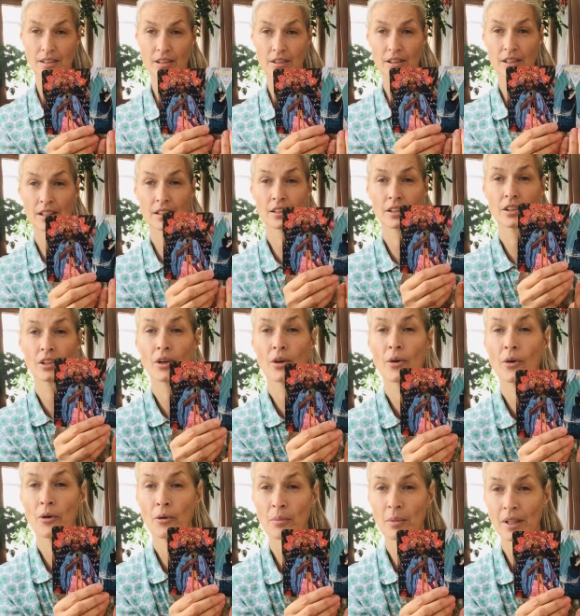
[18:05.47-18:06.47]
There isn't
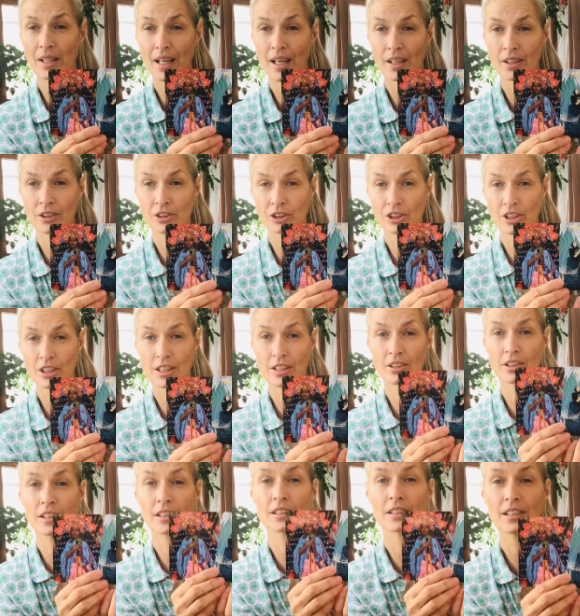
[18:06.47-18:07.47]
hermit energy.
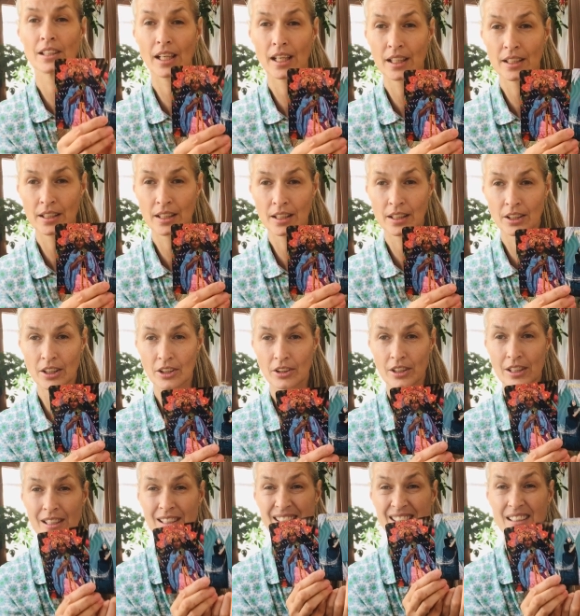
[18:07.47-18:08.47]
There is an ending.
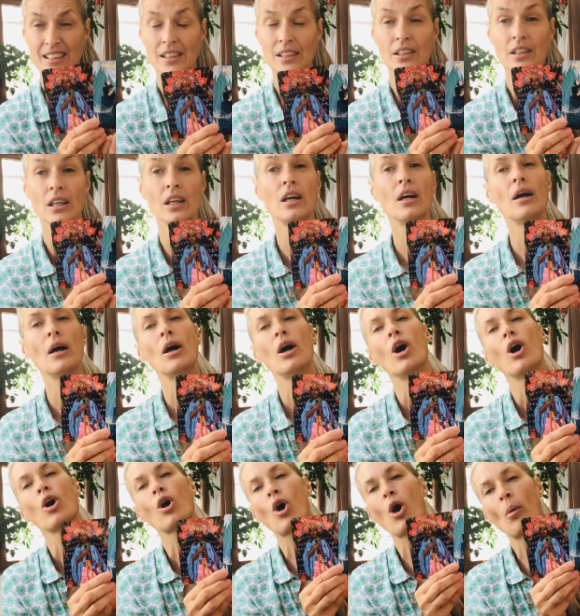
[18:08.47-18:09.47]
There is a
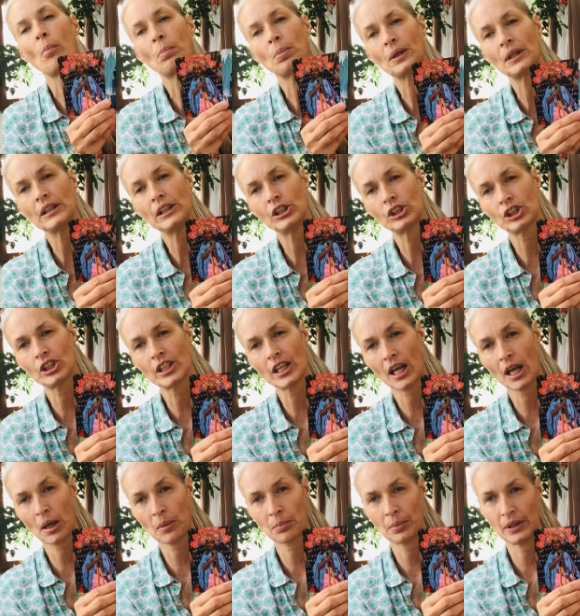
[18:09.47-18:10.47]
completion
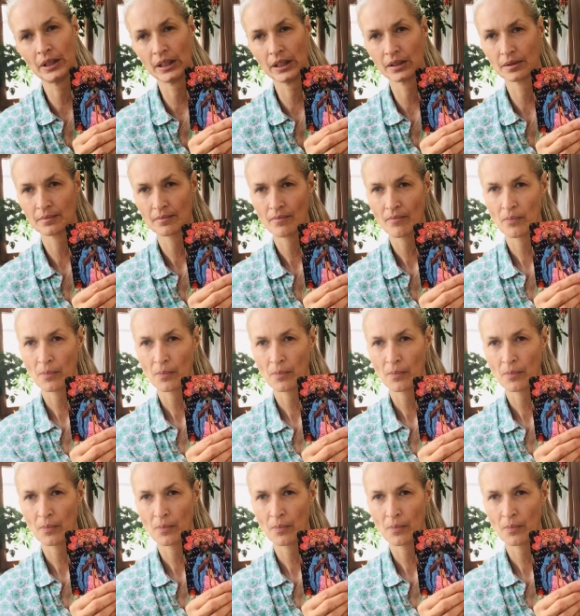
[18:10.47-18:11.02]
happening.